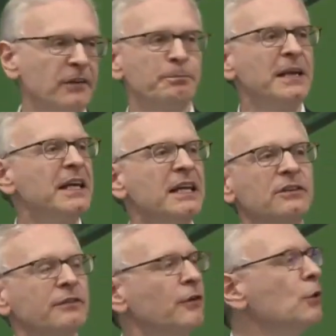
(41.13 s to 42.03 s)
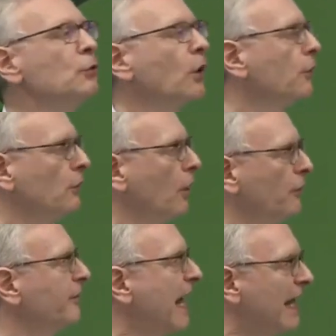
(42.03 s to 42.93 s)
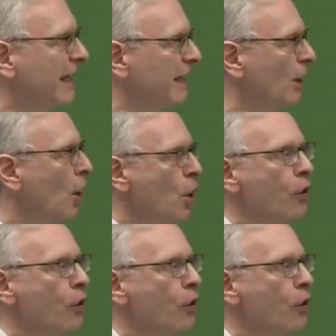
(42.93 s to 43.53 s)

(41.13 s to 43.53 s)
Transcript: being interviewed on telly,